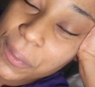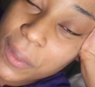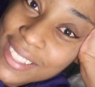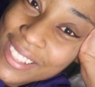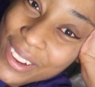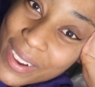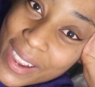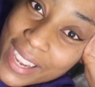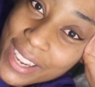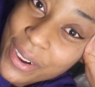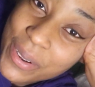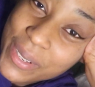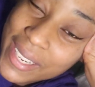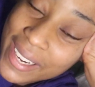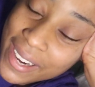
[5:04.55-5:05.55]
So I
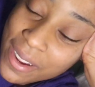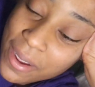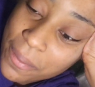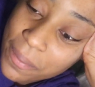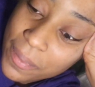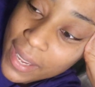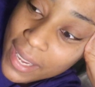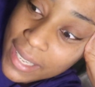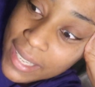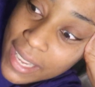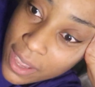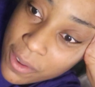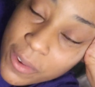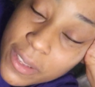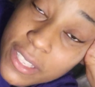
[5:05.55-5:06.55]
go to him and
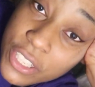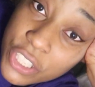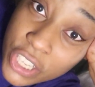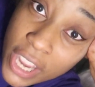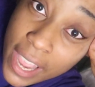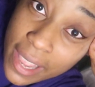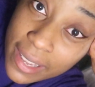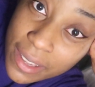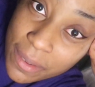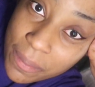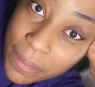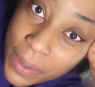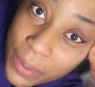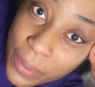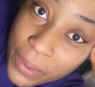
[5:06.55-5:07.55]
he wants a chocolate
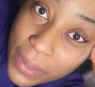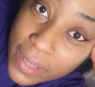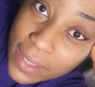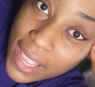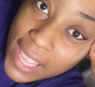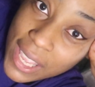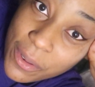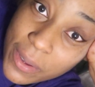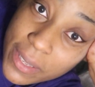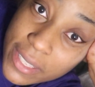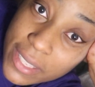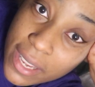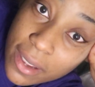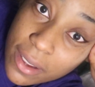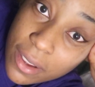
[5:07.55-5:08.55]
milk, he wants
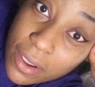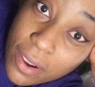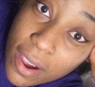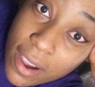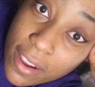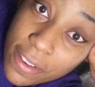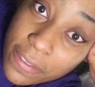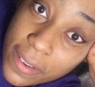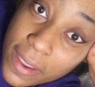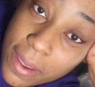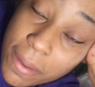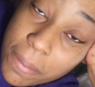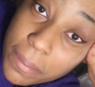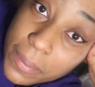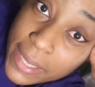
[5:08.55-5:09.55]
a coffee
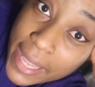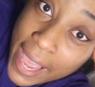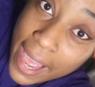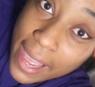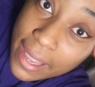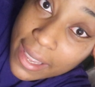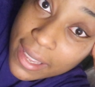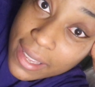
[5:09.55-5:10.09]
black,